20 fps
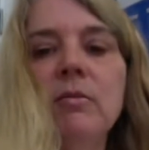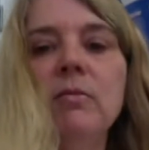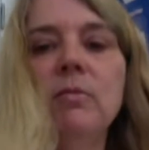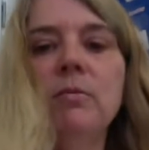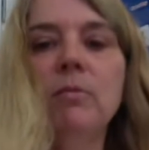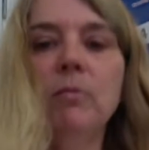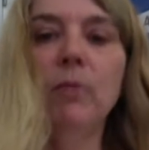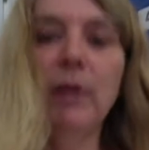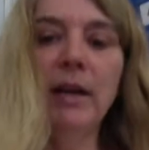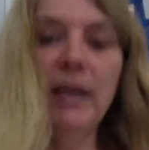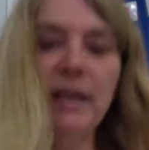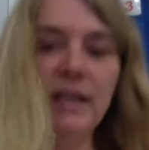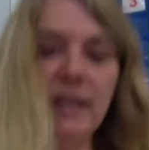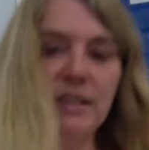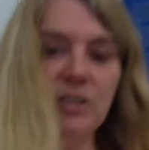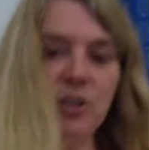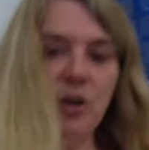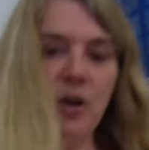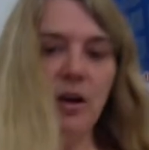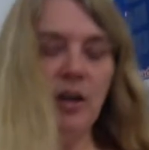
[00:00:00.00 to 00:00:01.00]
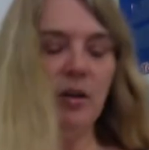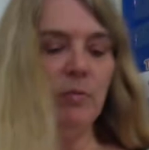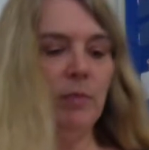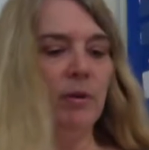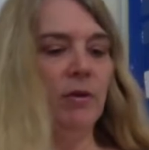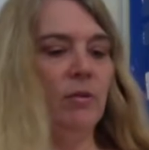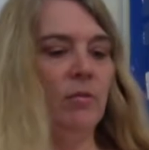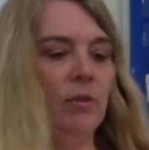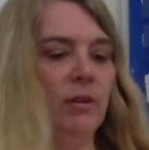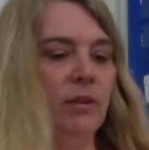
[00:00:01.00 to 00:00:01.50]
read and talk
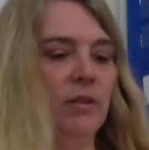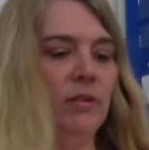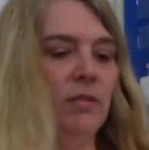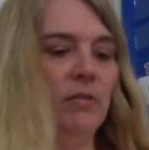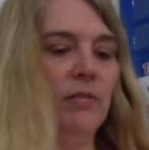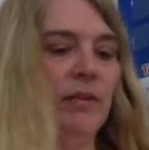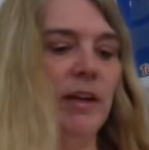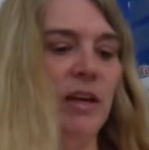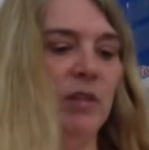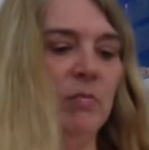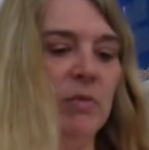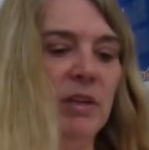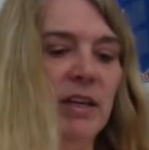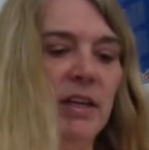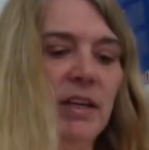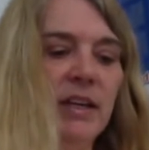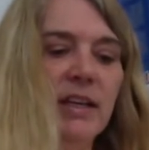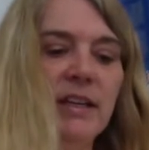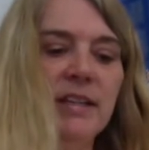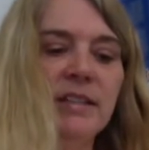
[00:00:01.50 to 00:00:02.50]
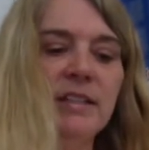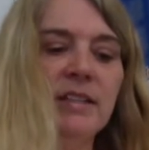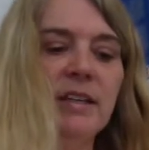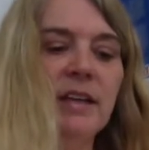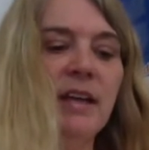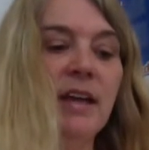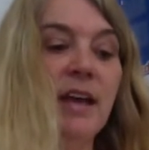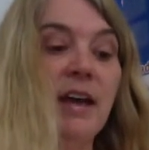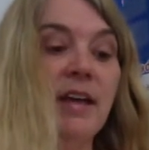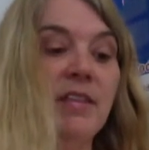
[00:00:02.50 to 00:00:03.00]
about with your family is
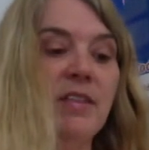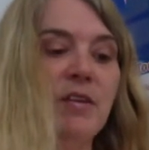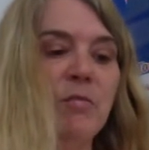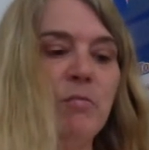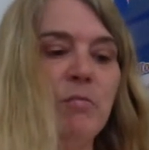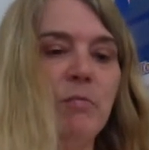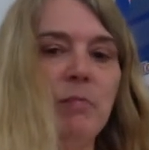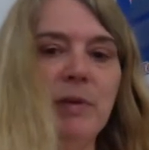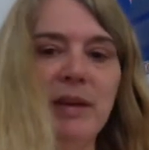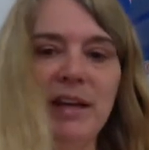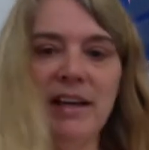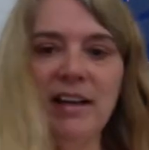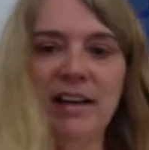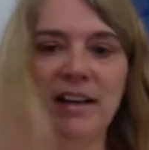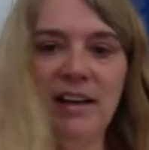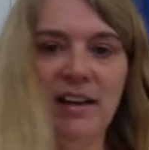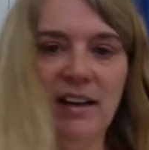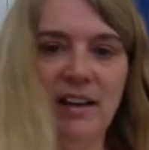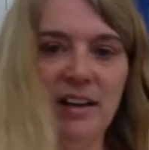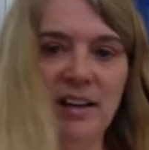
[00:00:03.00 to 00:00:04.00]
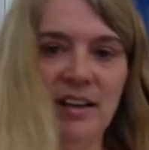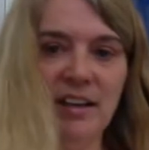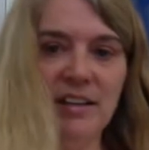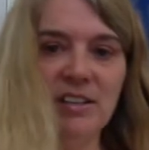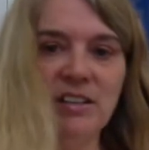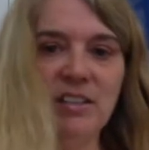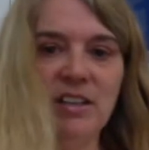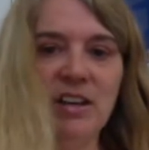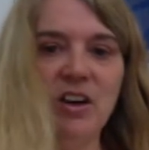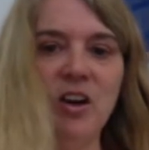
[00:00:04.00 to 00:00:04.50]
the big
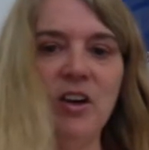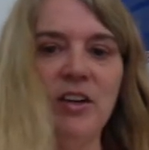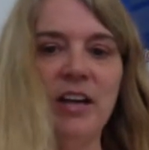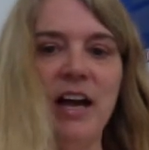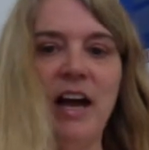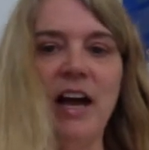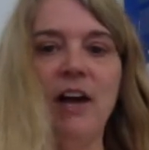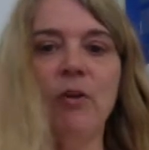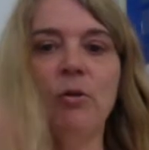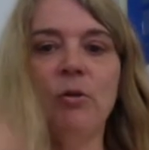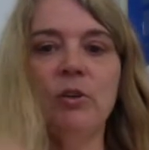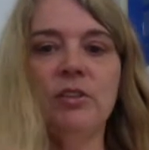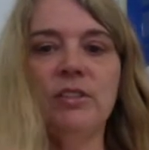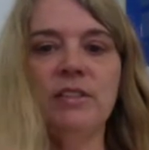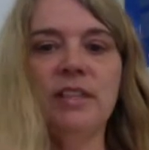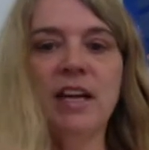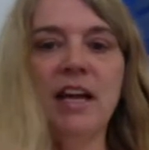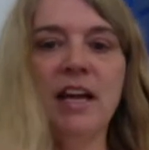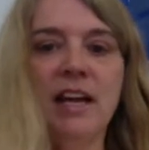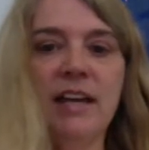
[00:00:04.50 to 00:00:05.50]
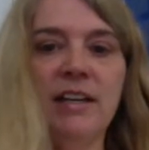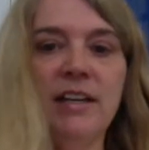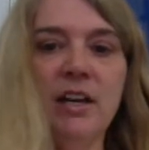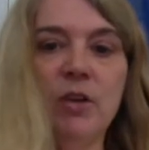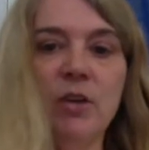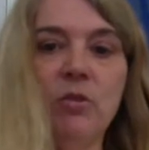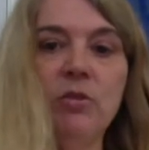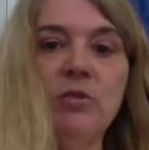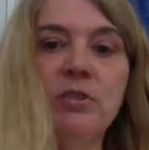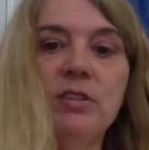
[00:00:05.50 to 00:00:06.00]
guys on our side. Now,
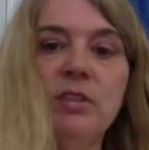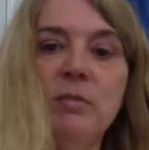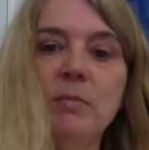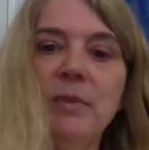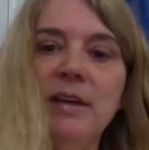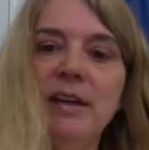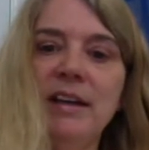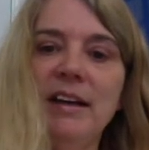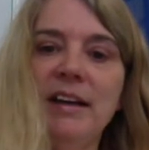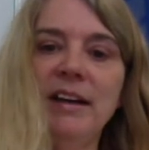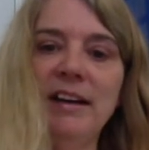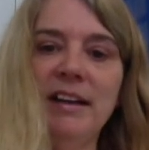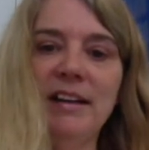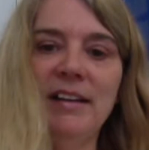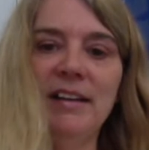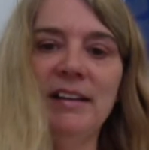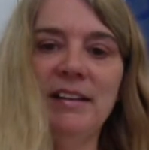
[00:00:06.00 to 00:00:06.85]
who's the big guy?